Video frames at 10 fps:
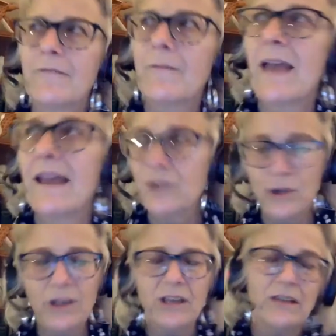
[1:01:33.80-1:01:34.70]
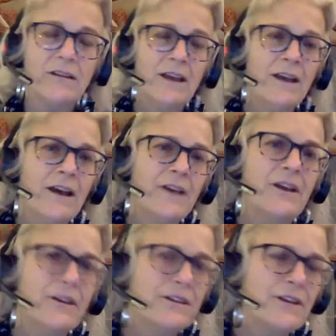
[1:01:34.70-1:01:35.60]
and good
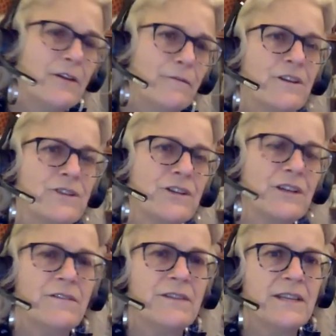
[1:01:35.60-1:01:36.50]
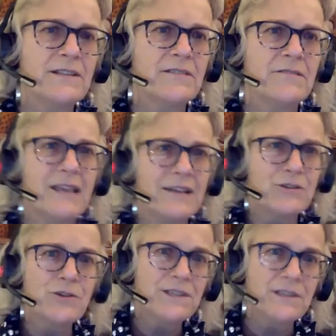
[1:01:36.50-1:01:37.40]
young adult fiction that that
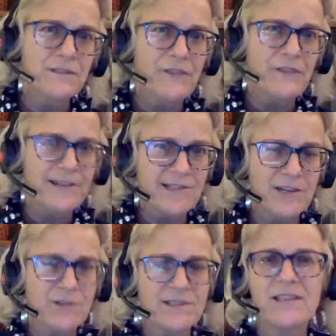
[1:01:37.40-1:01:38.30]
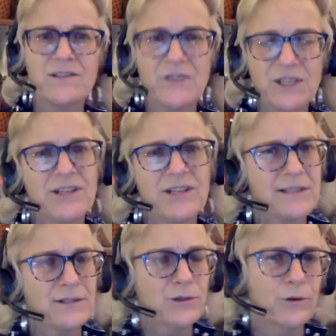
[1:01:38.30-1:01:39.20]
treats its fantasy or science fiction as a
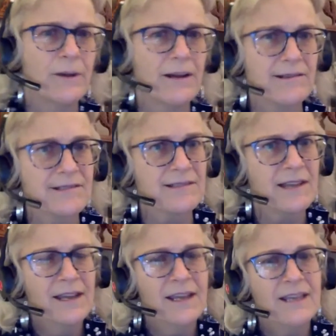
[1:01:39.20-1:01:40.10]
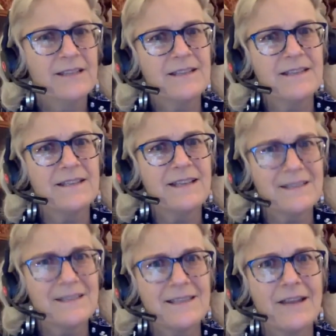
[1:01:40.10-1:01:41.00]
toolbox. It doesn't
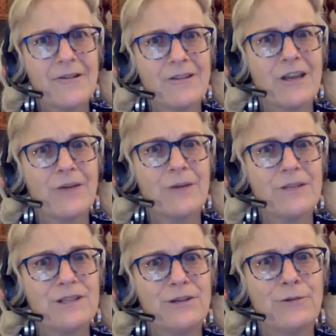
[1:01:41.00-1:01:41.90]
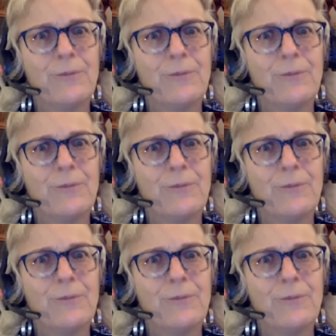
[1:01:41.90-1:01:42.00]
necessarily go into